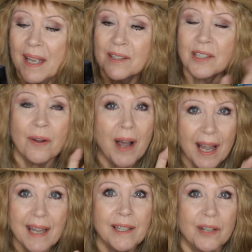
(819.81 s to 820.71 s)
and so
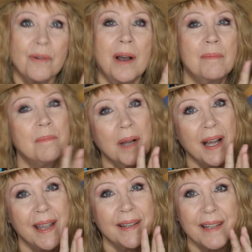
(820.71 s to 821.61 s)
I had to go out and
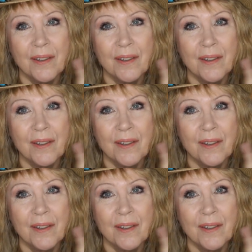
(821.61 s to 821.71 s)
buy it.